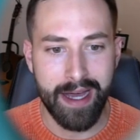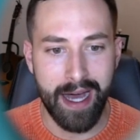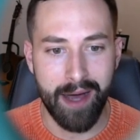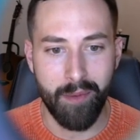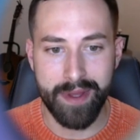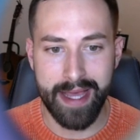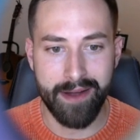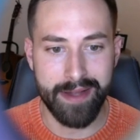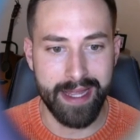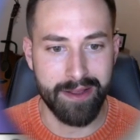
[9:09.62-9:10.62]
uh,
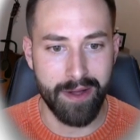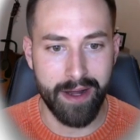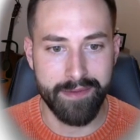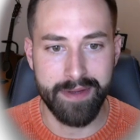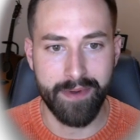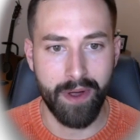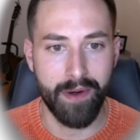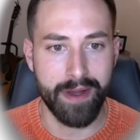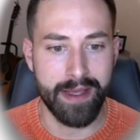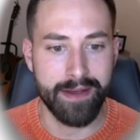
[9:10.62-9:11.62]
without a lot of
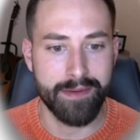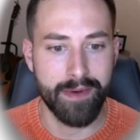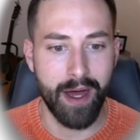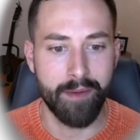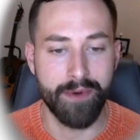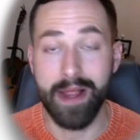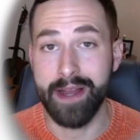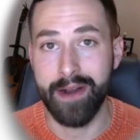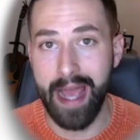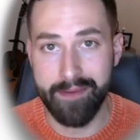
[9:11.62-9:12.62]
difficulty um, relying
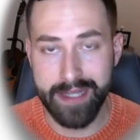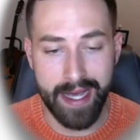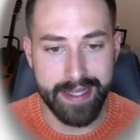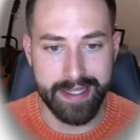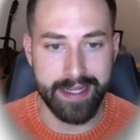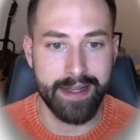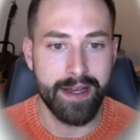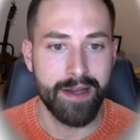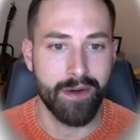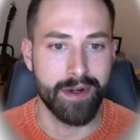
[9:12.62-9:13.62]
on advertising
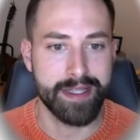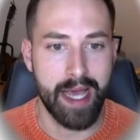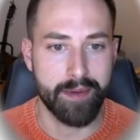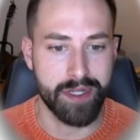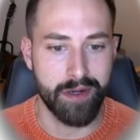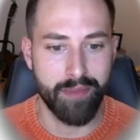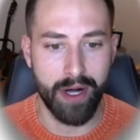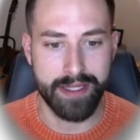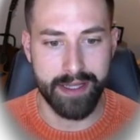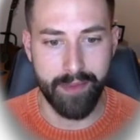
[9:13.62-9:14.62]
or establishing your
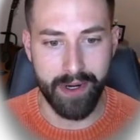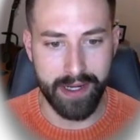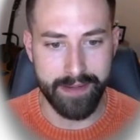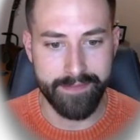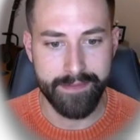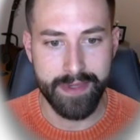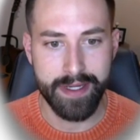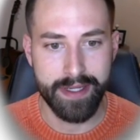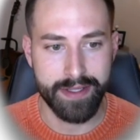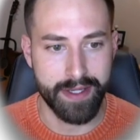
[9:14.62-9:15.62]
product in the market.
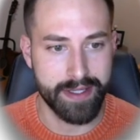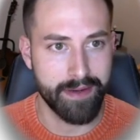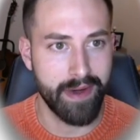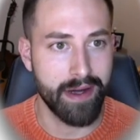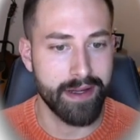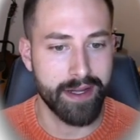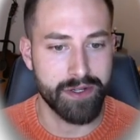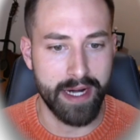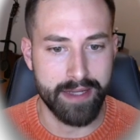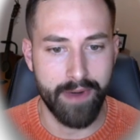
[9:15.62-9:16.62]
So this is a very
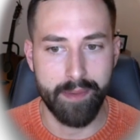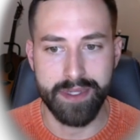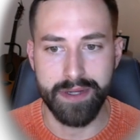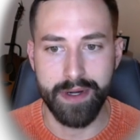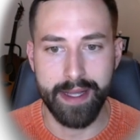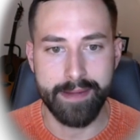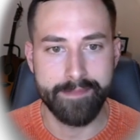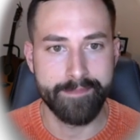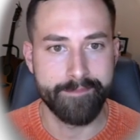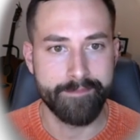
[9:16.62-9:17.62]
attractive opportunity.
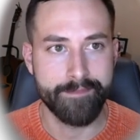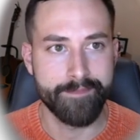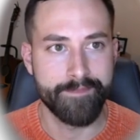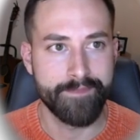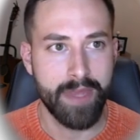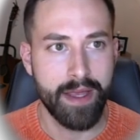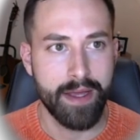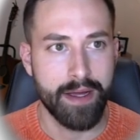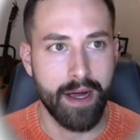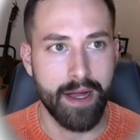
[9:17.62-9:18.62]

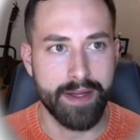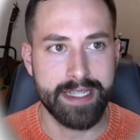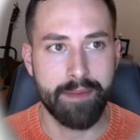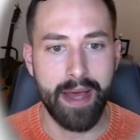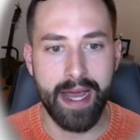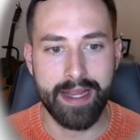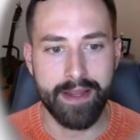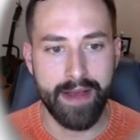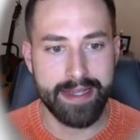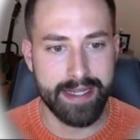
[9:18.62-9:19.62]
All right, let's head back. And then
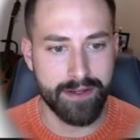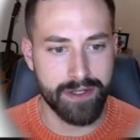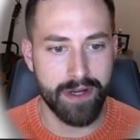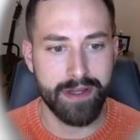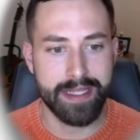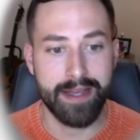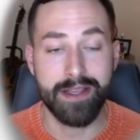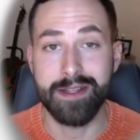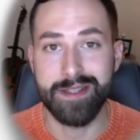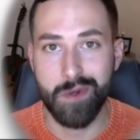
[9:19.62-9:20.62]
last thing I'll show you is how you
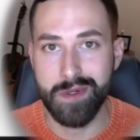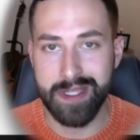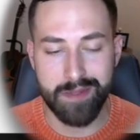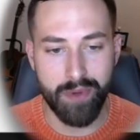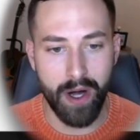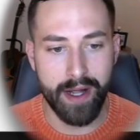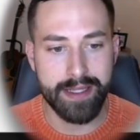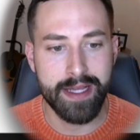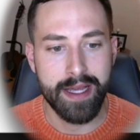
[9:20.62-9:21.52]
can source this product.